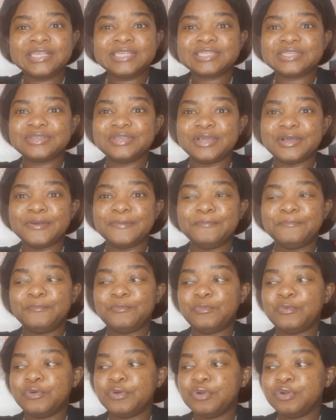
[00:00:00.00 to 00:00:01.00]
So yeah,
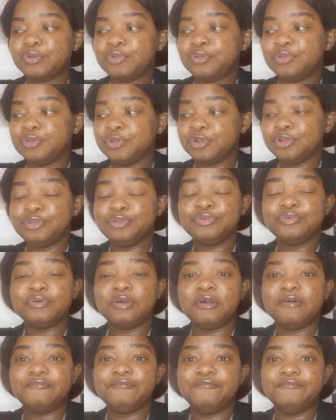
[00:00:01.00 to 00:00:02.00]
we're gonna do
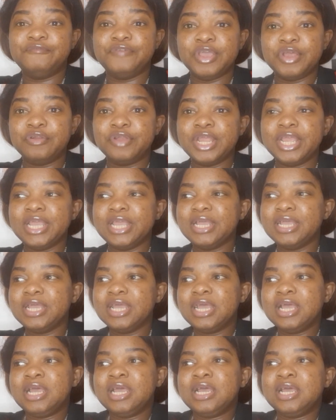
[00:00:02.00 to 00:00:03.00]
a very
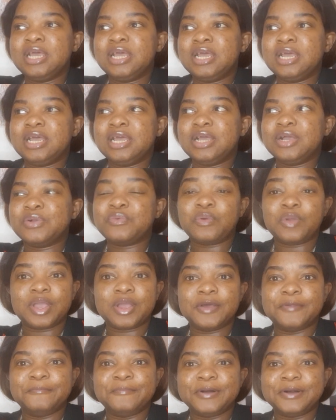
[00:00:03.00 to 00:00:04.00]

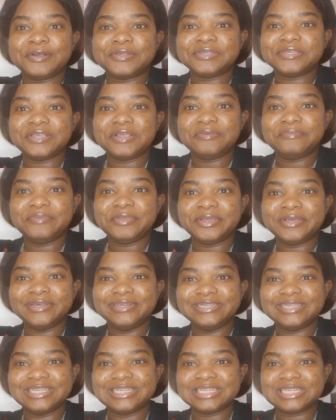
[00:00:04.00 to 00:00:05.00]
quick unboxing
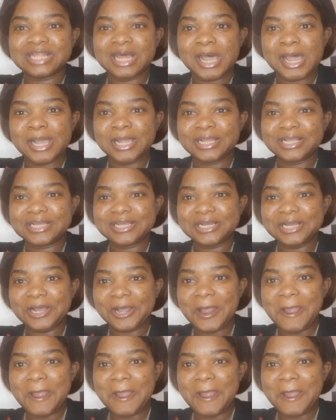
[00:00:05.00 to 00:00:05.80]
because it's like